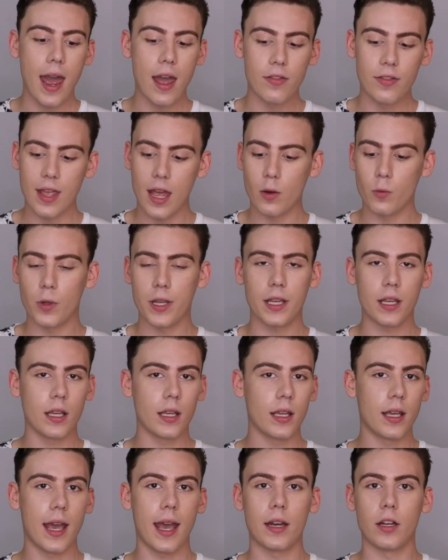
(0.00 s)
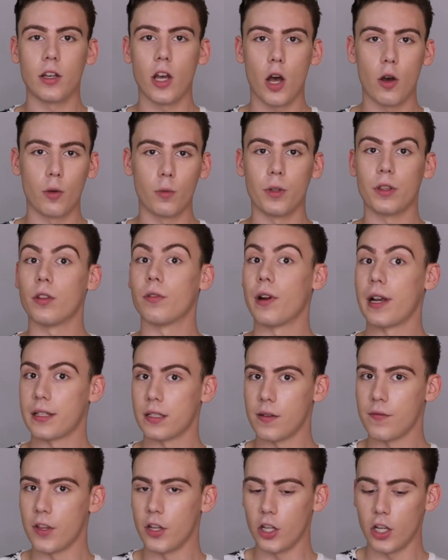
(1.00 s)
and then we can get going with the
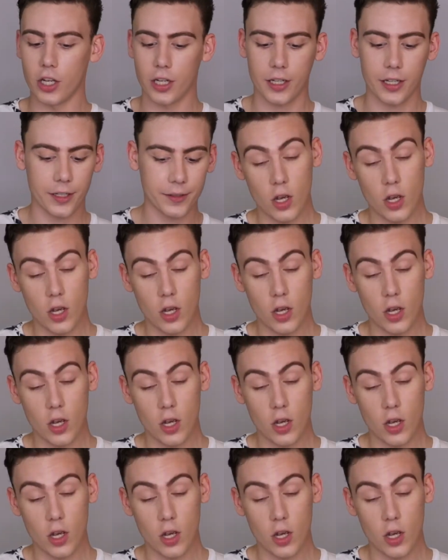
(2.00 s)
rest of the look.